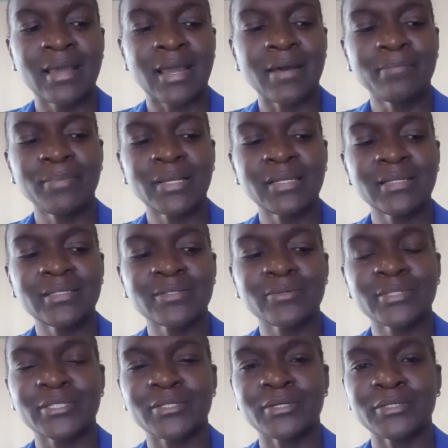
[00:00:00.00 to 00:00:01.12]
Companies
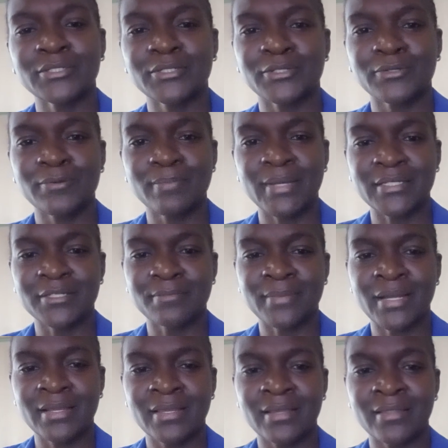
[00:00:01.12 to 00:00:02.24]
which don't do
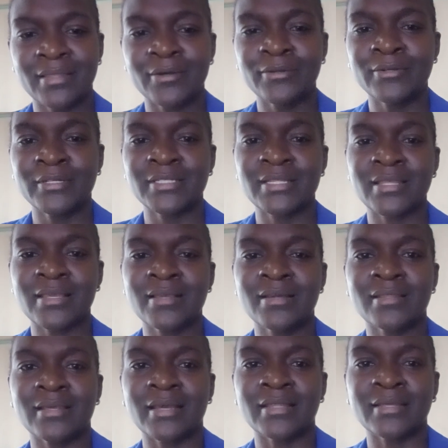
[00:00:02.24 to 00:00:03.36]
benchmarking, they always think
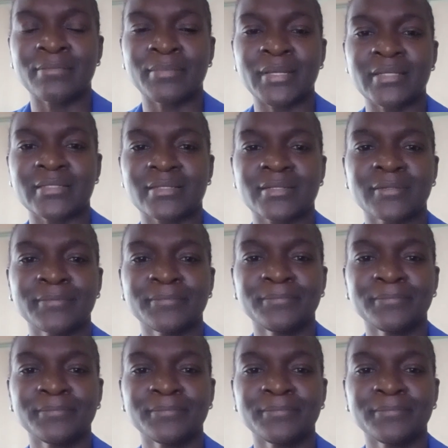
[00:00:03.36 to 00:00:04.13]
they are the best.